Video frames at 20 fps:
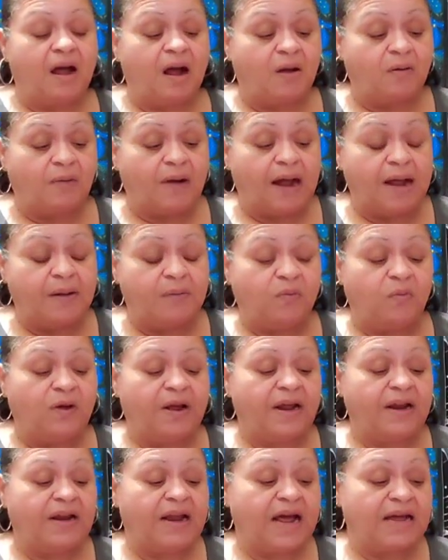All right.
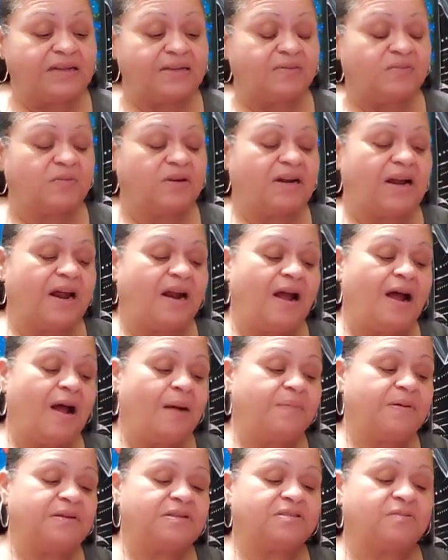When that when that
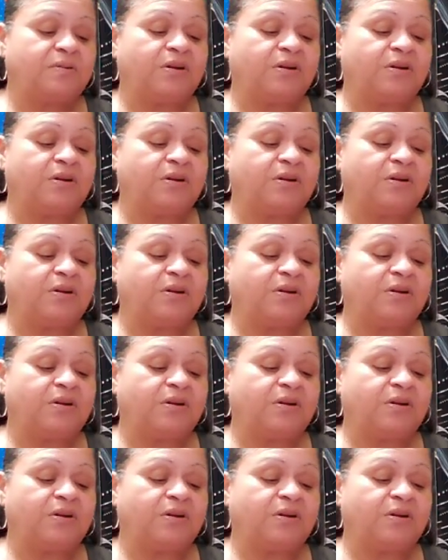happens,